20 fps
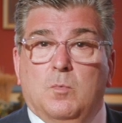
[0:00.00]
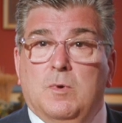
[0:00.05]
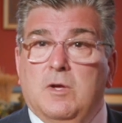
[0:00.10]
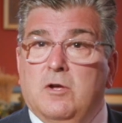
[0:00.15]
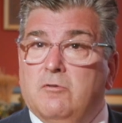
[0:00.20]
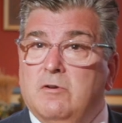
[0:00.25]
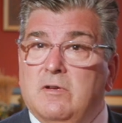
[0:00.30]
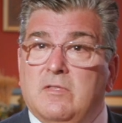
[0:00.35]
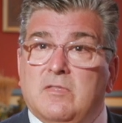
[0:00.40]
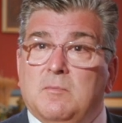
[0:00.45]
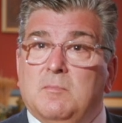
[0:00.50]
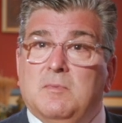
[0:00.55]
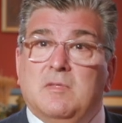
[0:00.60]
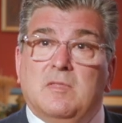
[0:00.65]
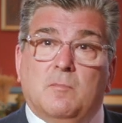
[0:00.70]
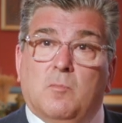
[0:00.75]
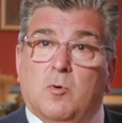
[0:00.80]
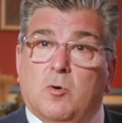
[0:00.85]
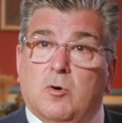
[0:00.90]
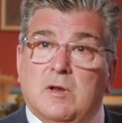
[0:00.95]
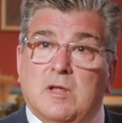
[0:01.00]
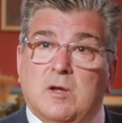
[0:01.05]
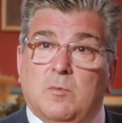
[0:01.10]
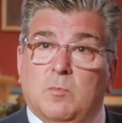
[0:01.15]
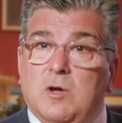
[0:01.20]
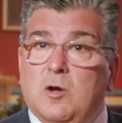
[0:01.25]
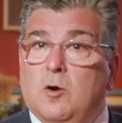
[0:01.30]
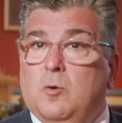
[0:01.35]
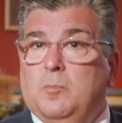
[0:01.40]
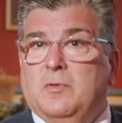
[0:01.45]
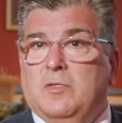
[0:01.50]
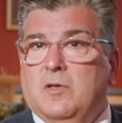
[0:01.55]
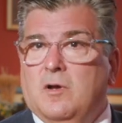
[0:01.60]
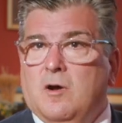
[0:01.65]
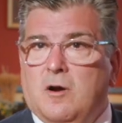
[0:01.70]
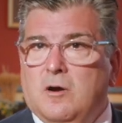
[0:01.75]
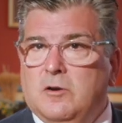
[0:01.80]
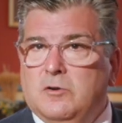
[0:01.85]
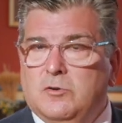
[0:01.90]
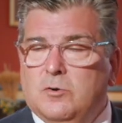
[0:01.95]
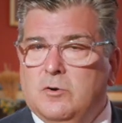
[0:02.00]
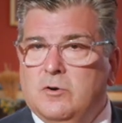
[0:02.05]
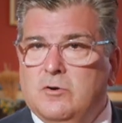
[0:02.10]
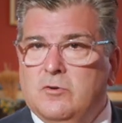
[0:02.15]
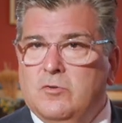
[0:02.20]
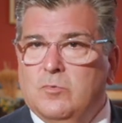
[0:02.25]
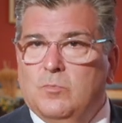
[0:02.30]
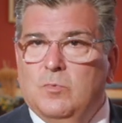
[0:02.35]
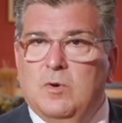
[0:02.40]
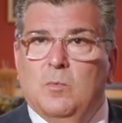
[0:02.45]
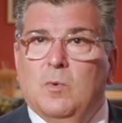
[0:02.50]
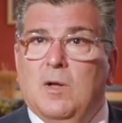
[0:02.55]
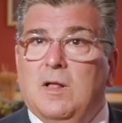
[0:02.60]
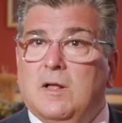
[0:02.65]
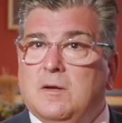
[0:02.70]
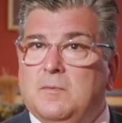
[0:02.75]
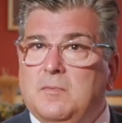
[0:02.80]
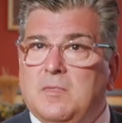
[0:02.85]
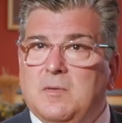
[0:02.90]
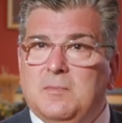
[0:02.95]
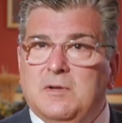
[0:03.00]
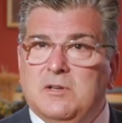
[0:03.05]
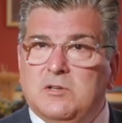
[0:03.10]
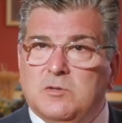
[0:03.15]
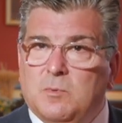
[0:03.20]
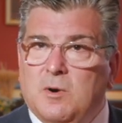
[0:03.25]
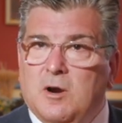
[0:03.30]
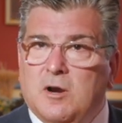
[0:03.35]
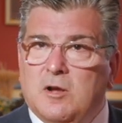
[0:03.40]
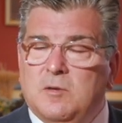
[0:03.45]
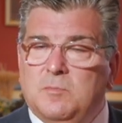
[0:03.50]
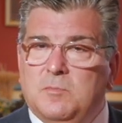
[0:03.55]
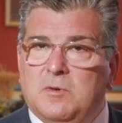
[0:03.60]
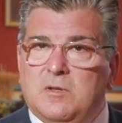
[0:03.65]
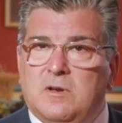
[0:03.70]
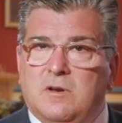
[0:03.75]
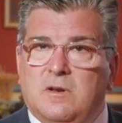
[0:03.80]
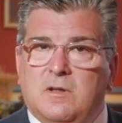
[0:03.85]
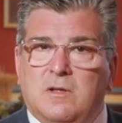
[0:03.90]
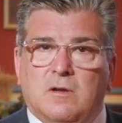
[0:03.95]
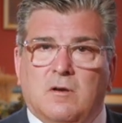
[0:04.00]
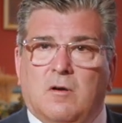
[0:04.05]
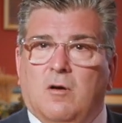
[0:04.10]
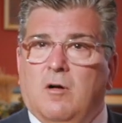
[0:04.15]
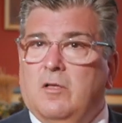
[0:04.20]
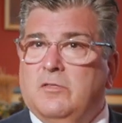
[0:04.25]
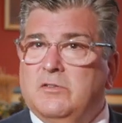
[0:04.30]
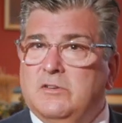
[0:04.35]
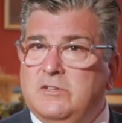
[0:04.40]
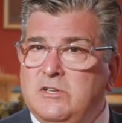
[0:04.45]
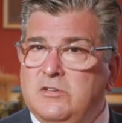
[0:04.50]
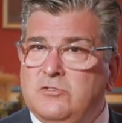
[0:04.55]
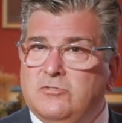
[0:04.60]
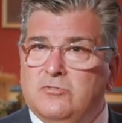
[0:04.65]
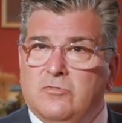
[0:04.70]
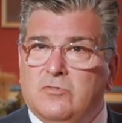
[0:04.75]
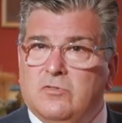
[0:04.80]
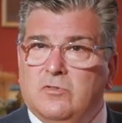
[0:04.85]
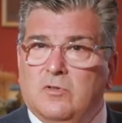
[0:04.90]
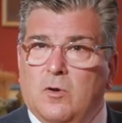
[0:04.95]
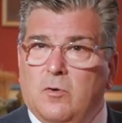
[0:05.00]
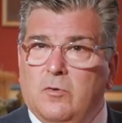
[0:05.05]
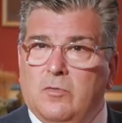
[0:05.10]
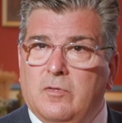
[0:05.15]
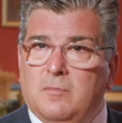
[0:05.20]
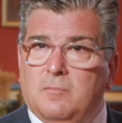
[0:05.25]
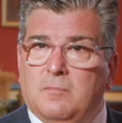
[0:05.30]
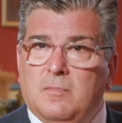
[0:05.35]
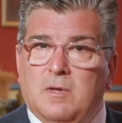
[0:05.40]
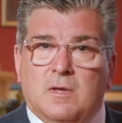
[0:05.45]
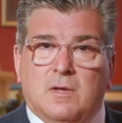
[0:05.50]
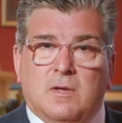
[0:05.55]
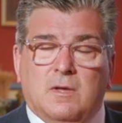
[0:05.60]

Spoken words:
We greet them in the morning, we open the car doors, we welcome them into our community, all the teachers know them.